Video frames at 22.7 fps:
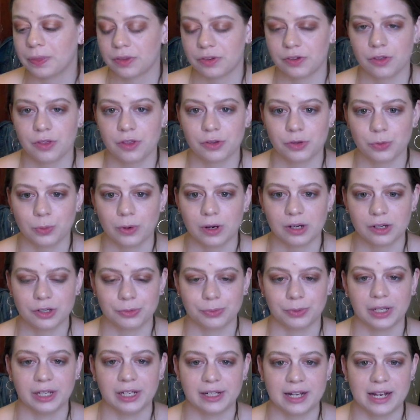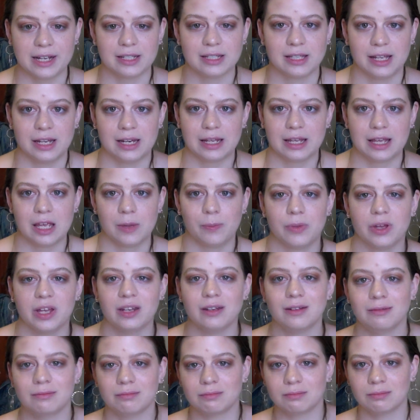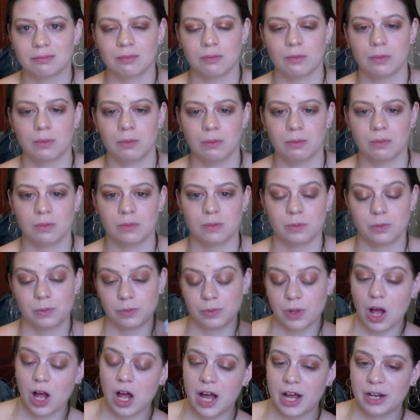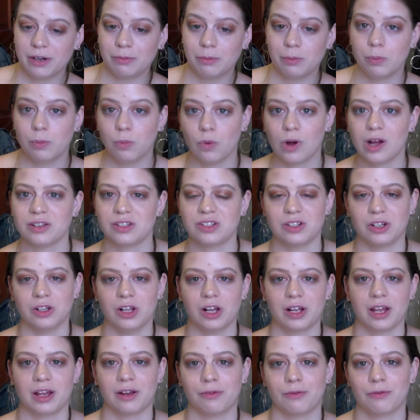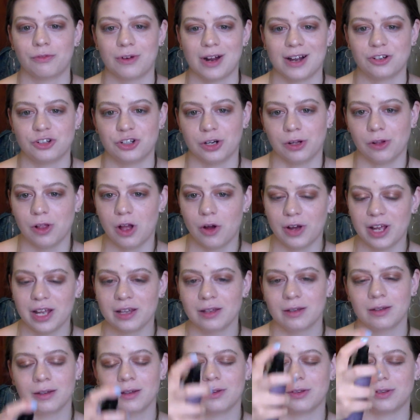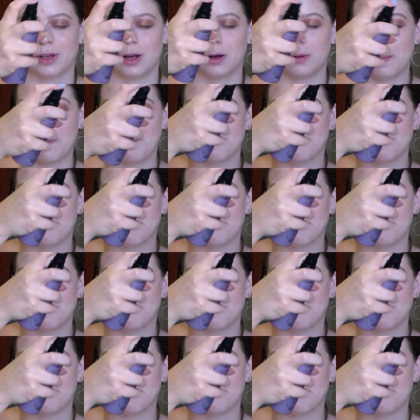So this works really nicely to keep it on while still looking fresh and glowy. So